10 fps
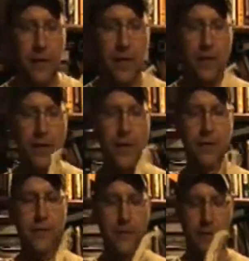Here
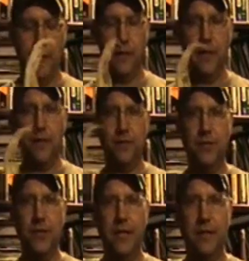is another
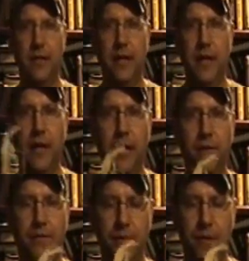sheet that I
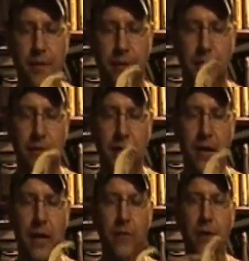have that
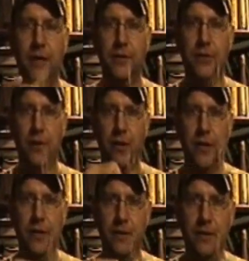I already
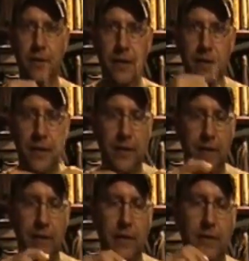started.
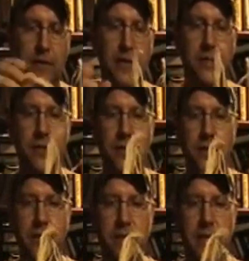It's actually, you
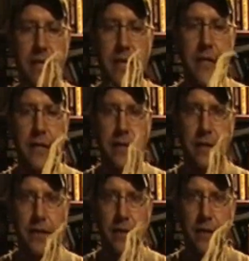can see
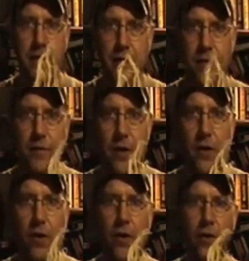here that
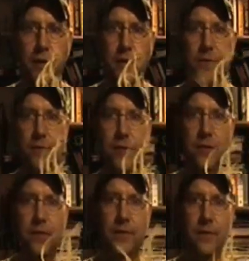all the
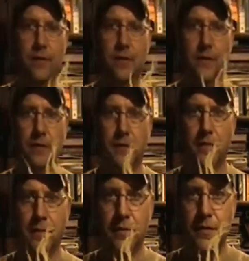different
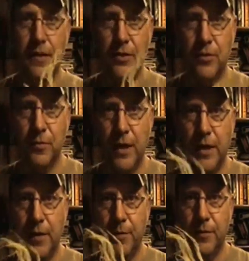sinew is
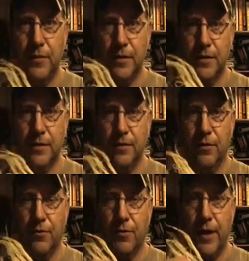made up of just
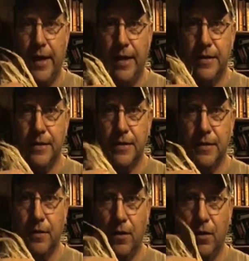threads
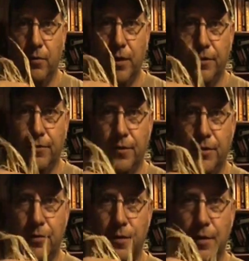all the way
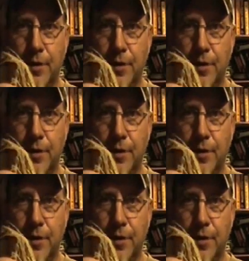through.